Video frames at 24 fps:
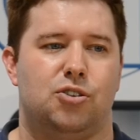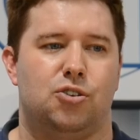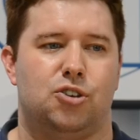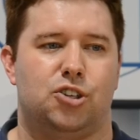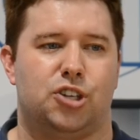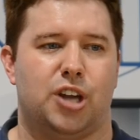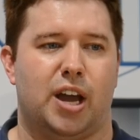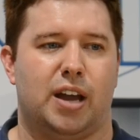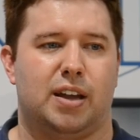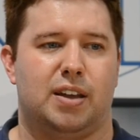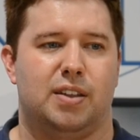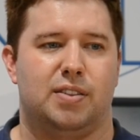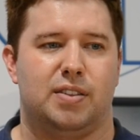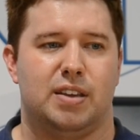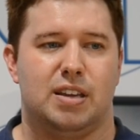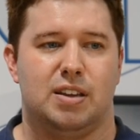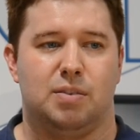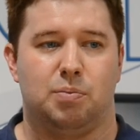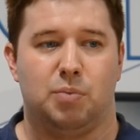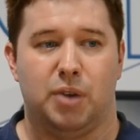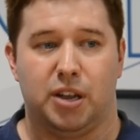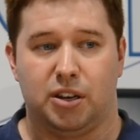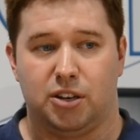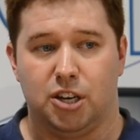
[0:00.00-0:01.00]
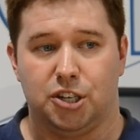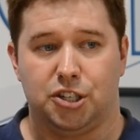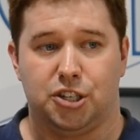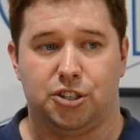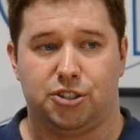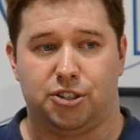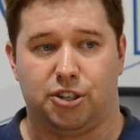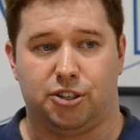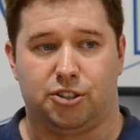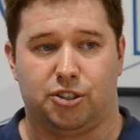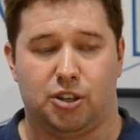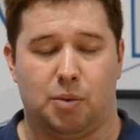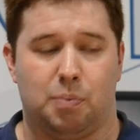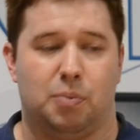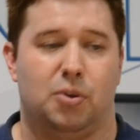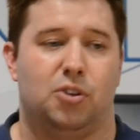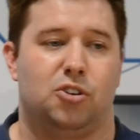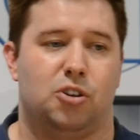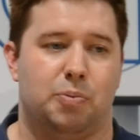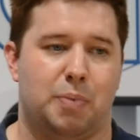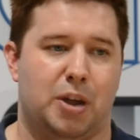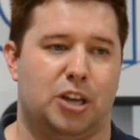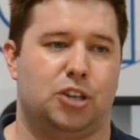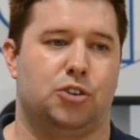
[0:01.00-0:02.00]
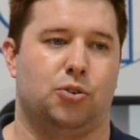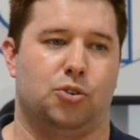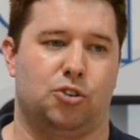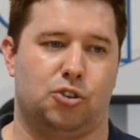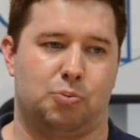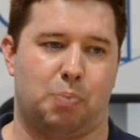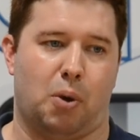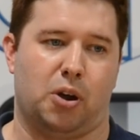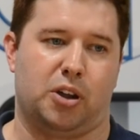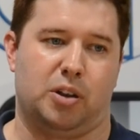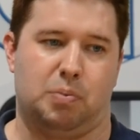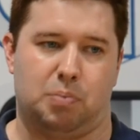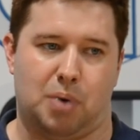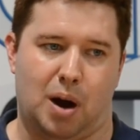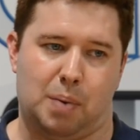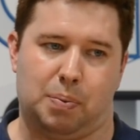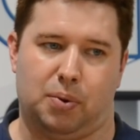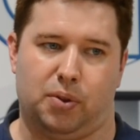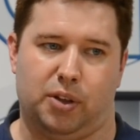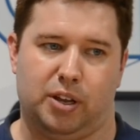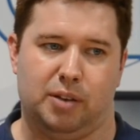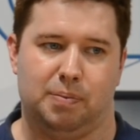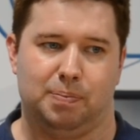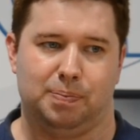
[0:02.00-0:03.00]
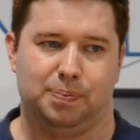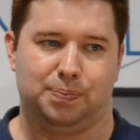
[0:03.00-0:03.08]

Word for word: to check the ignition system to make sure it's sparking properly.